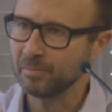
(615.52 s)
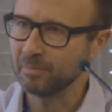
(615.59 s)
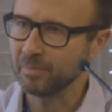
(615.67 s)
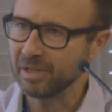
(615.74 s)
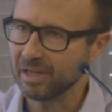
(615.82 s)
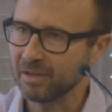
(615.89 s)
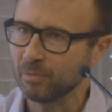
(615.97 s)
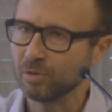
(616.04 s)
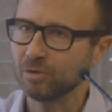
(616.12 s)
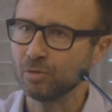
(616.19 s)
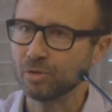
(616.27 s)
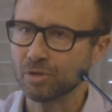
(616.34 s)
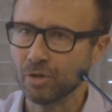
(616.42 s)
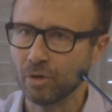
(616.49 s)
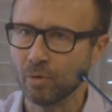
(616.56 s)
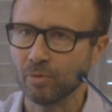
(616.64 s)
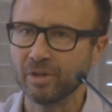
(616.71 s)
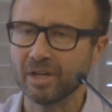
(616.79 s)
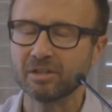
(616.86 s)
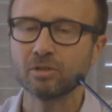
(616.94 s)
been able to show
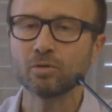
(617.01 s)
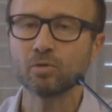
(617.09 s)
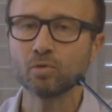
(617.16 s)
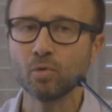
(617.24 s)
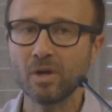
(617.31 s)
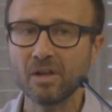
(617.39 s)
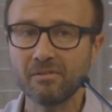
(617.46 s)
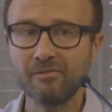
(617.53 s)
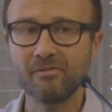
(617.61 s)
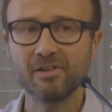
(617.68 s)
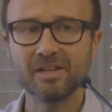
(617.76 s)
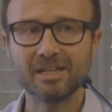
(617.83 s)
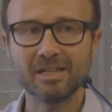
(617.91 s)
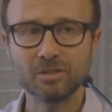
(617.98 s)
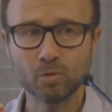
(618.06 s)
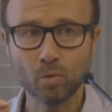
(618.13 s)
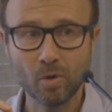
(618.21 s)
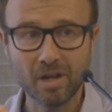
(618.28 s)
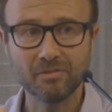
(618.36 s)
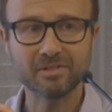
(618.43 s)
that 12
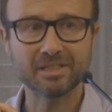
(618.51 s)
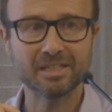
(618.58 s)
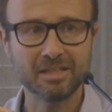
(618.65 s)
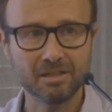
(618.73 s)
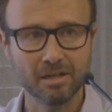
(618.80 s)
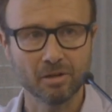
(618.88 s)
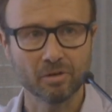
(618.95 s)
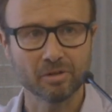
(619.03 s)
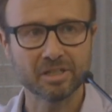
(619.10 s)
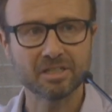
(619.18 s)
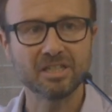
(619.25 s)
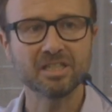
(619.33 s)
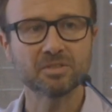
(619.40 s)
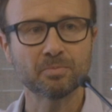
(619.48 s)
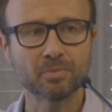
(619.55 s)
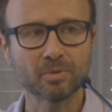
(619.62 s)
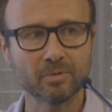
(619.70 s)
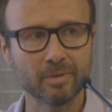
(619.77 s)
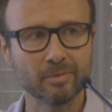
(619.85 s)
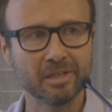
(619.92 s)
centiloids is
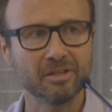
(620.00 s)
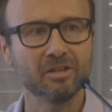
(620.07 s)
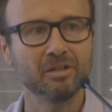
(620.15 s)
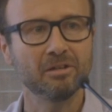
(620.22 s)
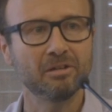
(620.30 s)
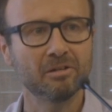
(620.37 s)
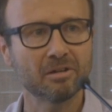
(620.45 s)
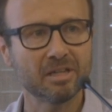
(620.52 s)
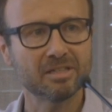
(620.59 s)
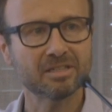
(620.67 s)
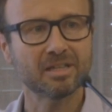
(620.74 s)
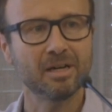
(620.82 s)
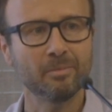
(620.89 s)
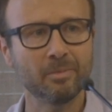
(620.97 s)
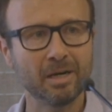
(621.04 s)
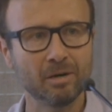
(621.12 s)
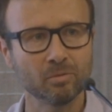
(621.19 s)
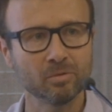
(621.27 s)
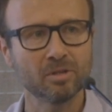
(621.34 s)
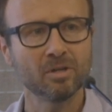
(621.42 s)
probably the earliest
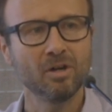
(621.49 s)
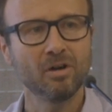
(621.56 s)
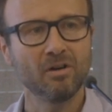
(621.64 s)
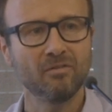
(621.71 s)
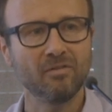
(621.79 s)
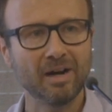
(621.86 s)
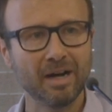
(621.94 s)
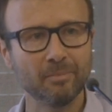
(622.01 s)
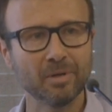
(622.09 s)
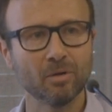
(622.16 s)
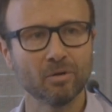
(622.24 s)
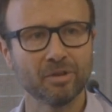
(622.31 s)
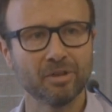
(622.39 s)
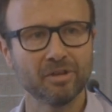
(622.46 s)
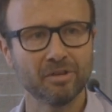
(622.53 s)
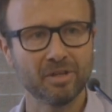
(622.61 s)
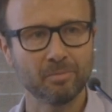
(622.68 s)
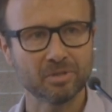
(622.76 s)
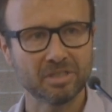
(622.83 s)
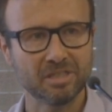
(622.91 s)
amount of amyloid
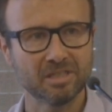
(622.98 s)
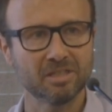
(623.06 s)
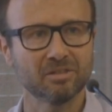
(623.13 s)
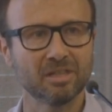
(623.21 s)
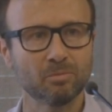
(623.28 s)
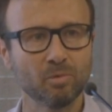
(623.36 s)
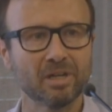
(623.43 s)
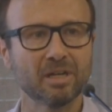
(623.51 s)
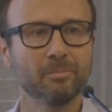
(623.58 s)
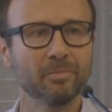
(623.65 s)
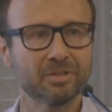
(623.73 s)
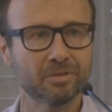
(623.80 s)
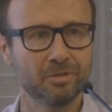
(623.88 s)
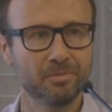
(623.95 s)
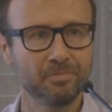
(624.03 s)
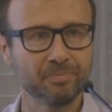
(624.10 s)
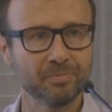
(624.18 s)
deposition that we can measure.